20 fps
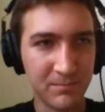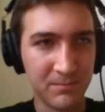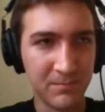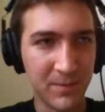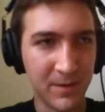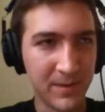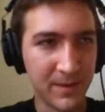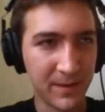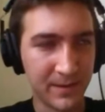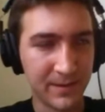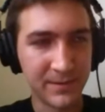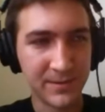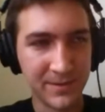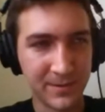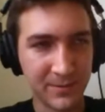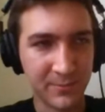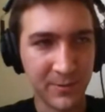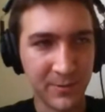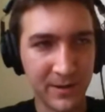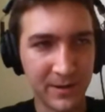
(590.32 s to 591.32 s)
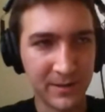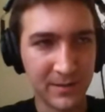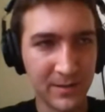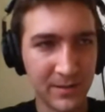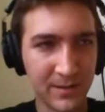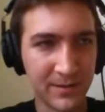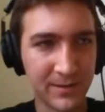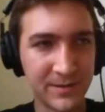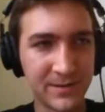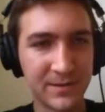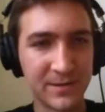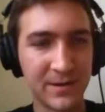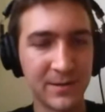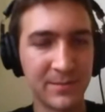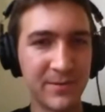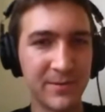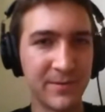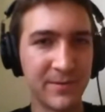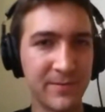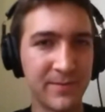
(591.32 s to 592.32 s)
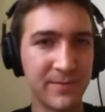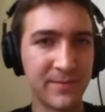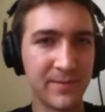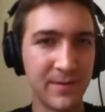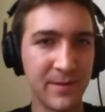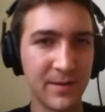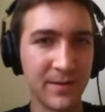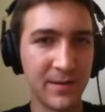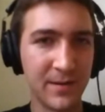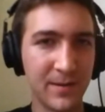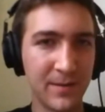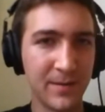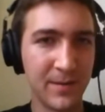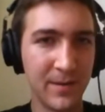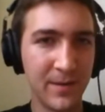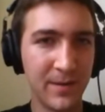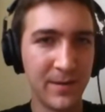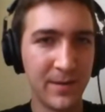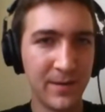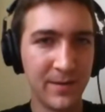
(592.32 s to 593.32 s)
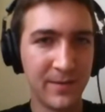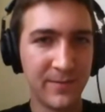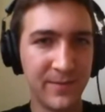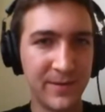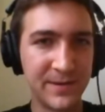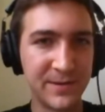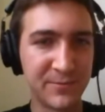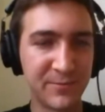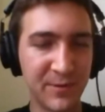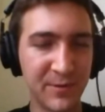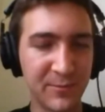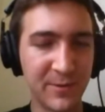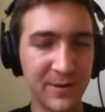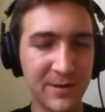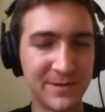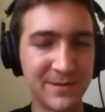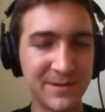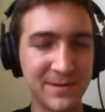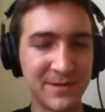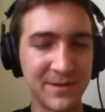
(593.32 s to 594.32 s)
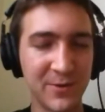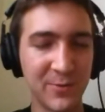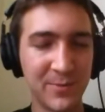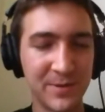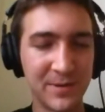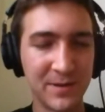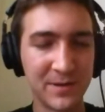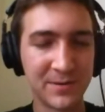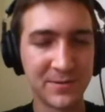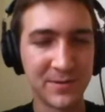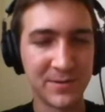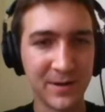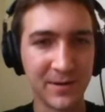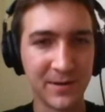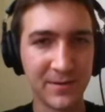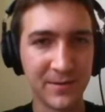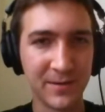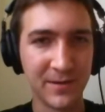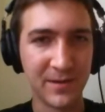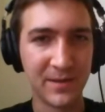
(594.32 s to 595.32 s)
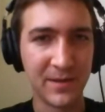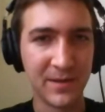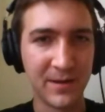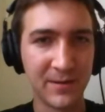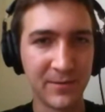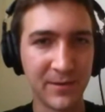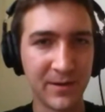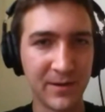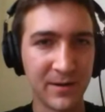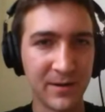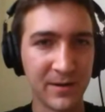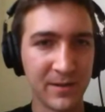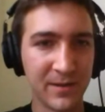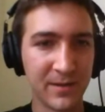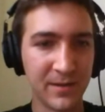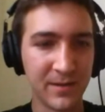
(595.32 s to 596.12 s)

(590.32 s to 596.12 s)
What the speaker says: I think there's a quite large number of feature requests open in the tracker in that regard.